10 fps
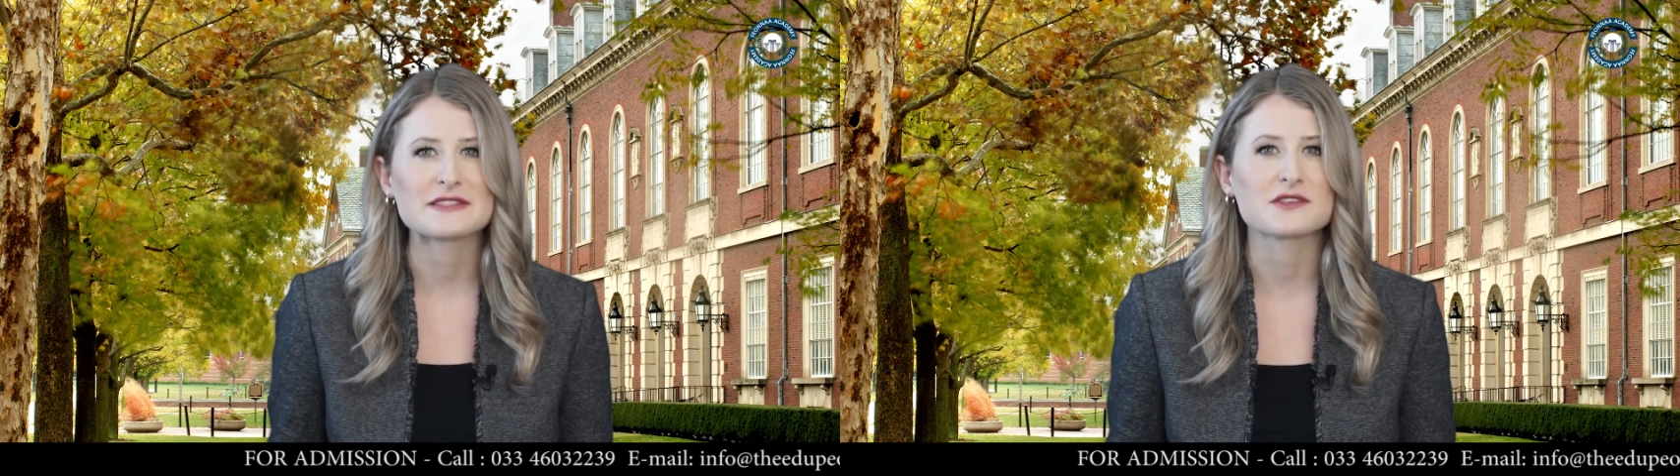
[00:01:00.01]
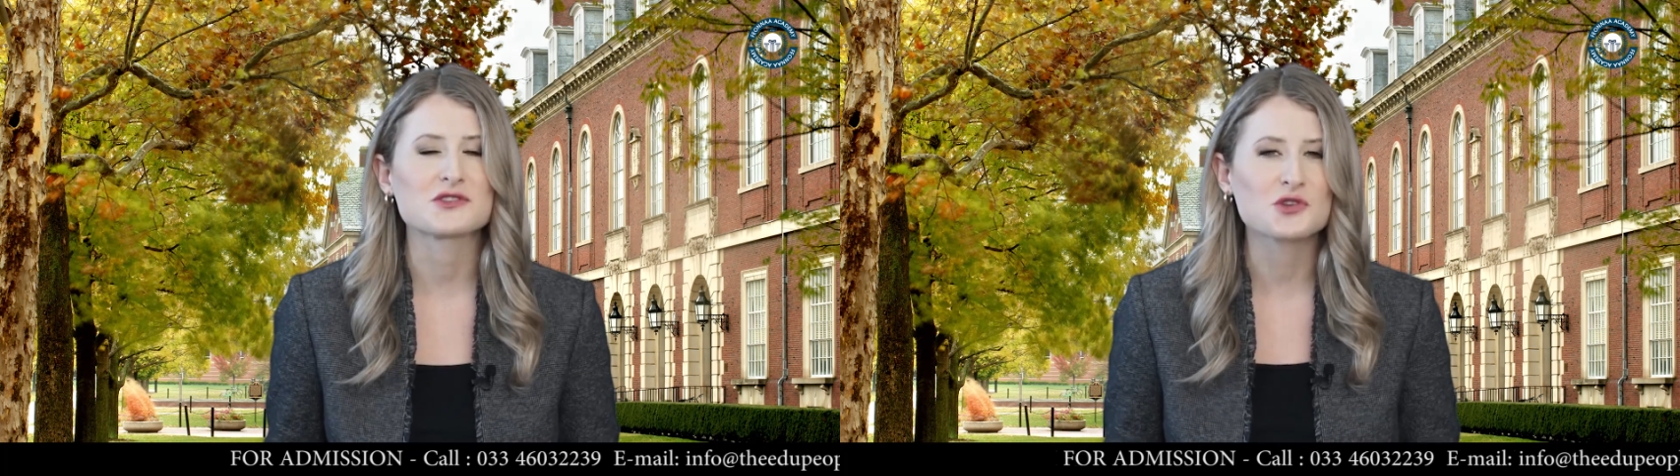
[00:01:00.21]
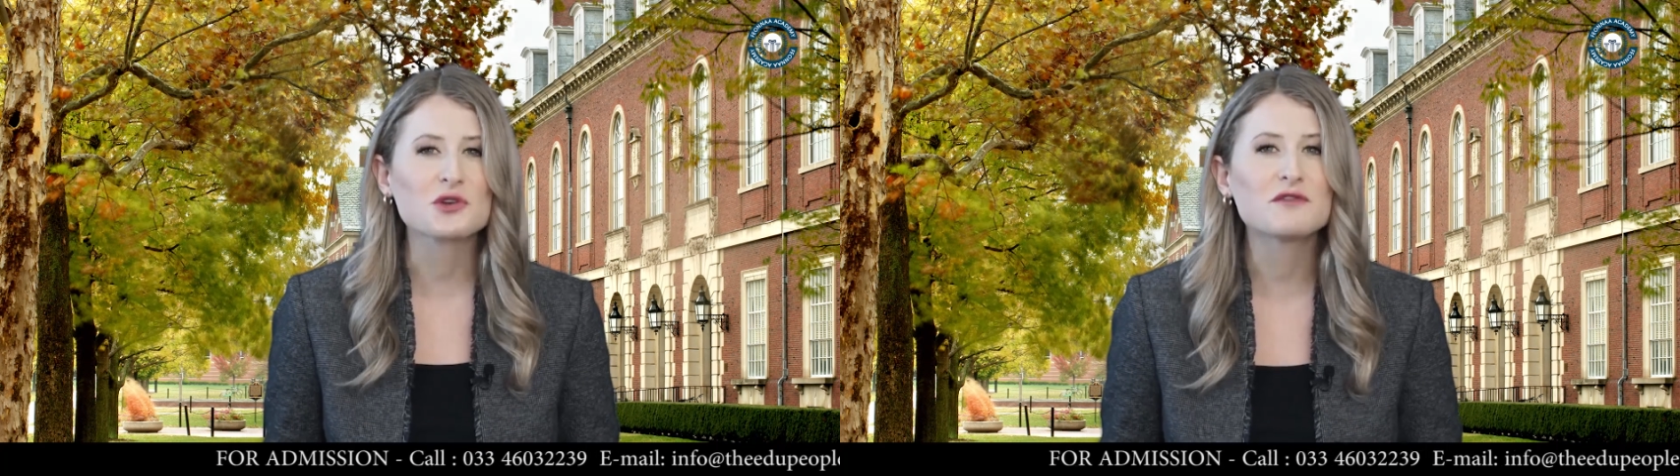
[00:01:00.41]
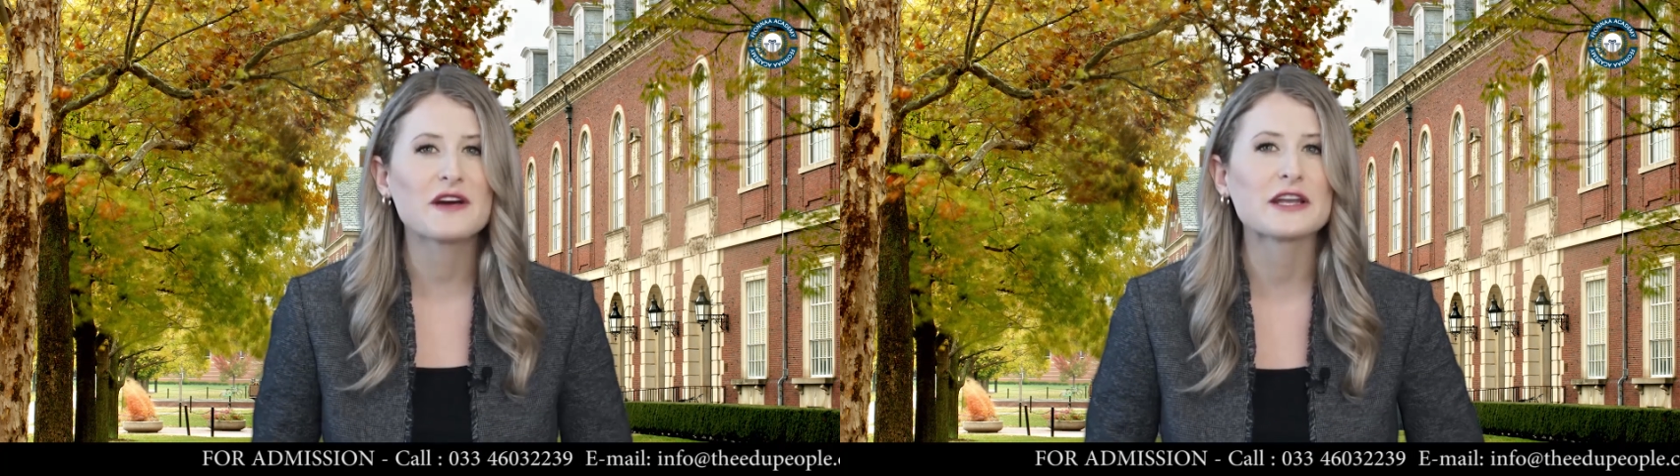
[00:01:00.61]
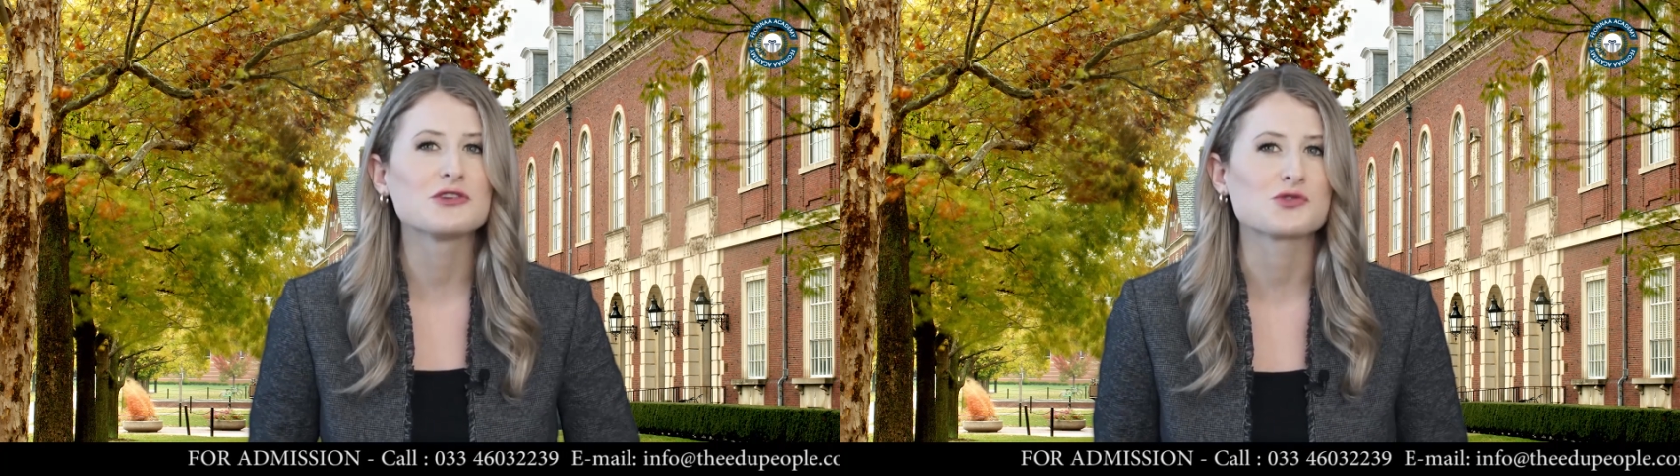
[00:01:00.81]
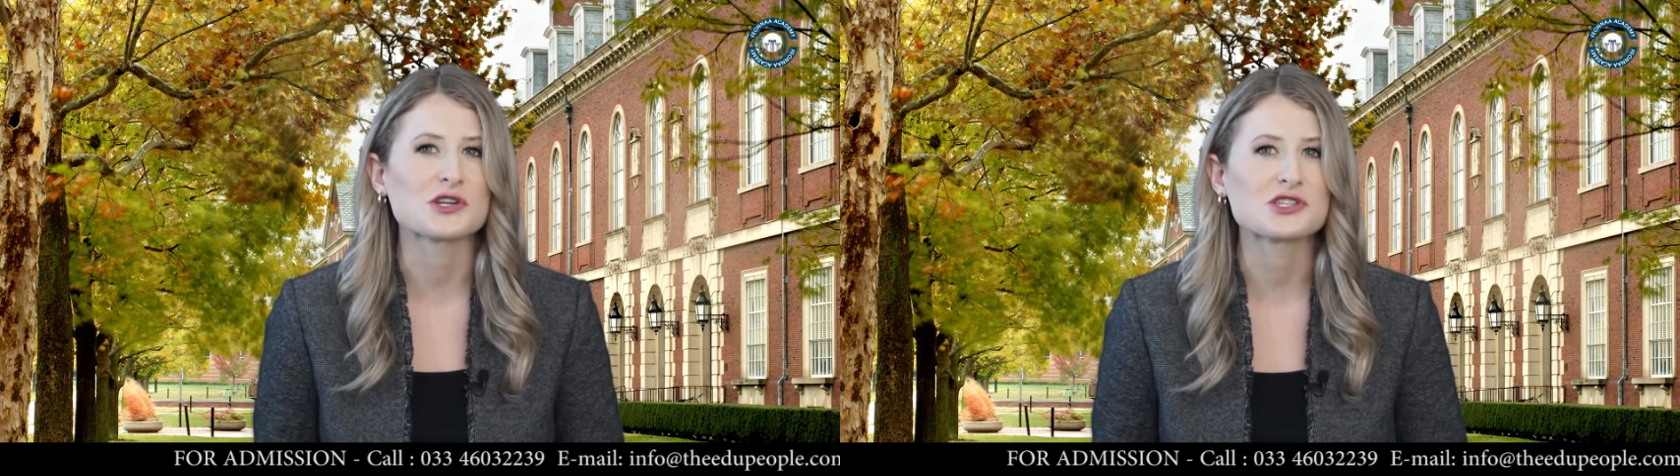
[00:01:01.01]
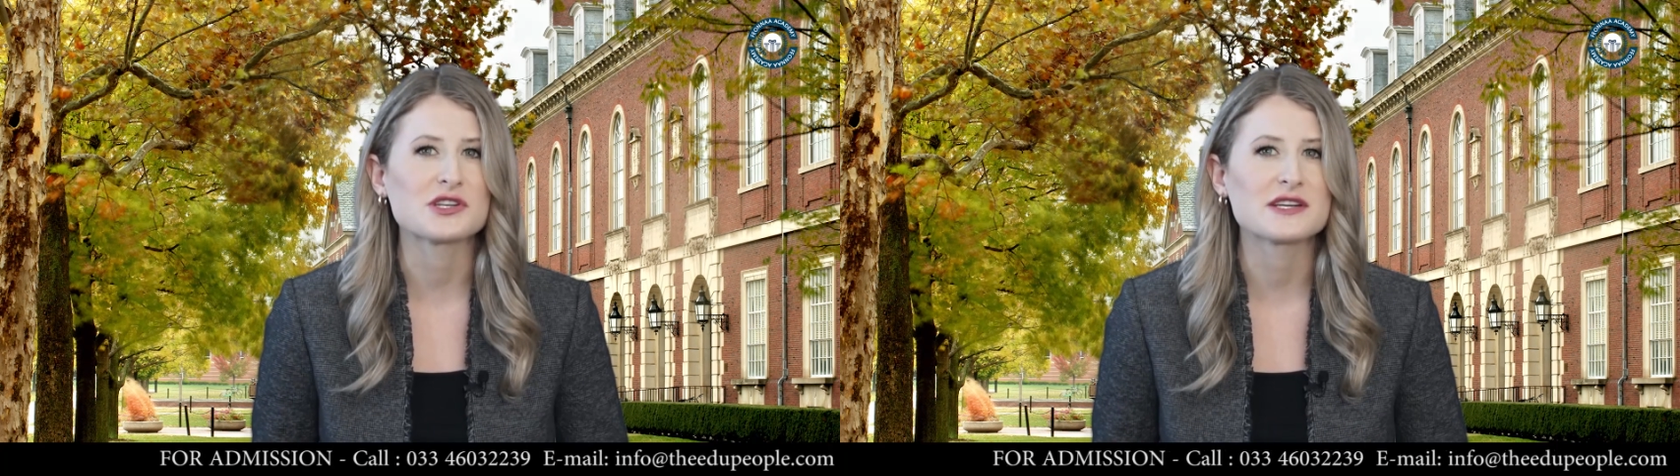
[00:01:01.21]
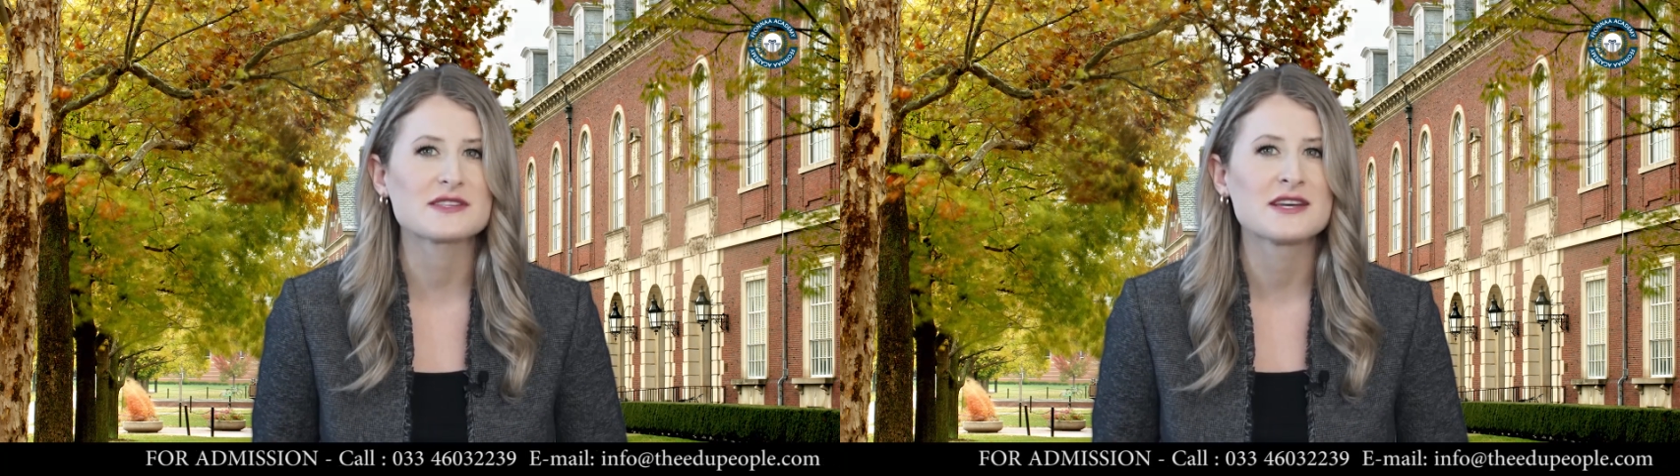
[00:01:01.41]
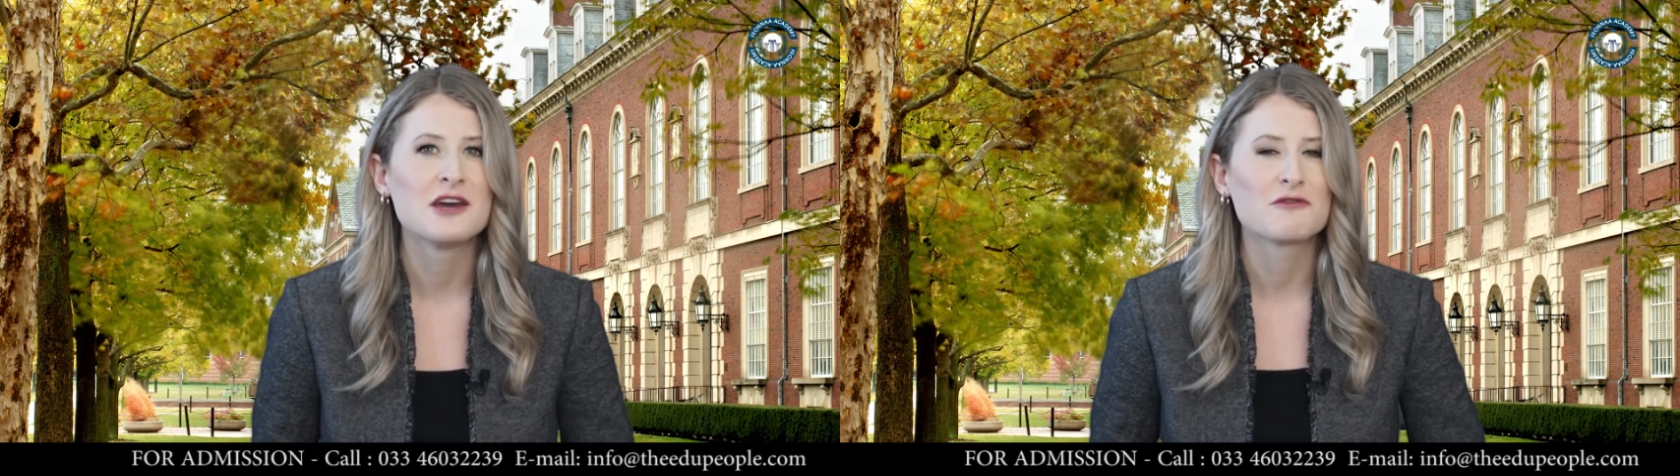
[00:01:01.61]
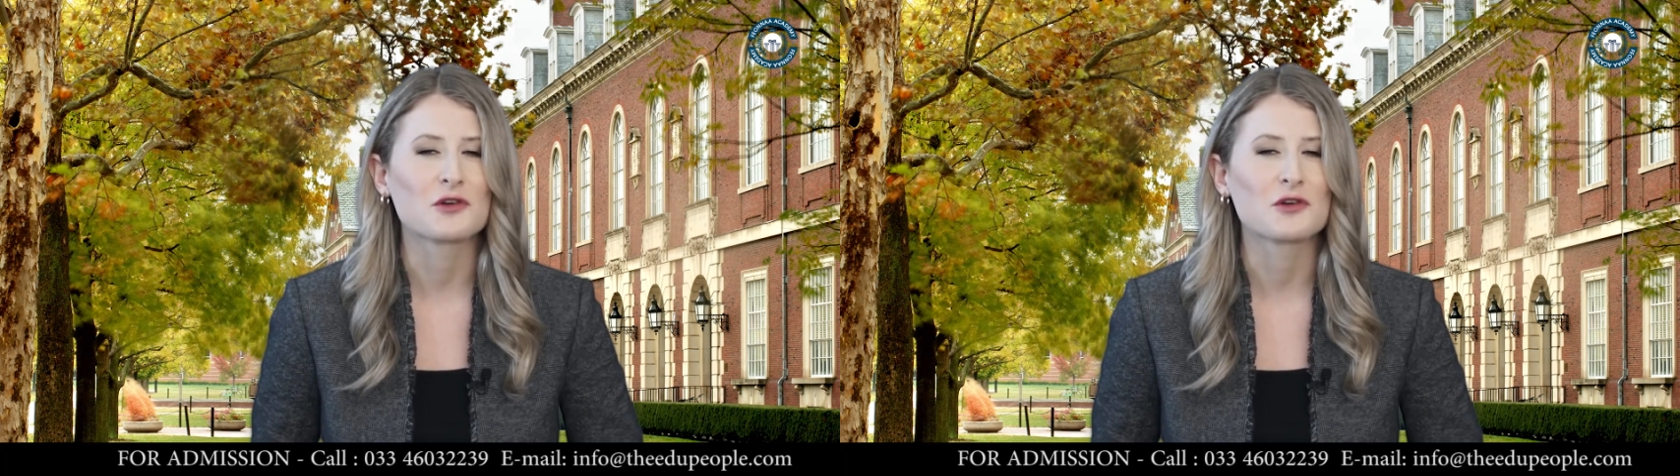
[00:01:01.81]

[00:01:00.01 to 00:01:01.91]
as a certified nutritionist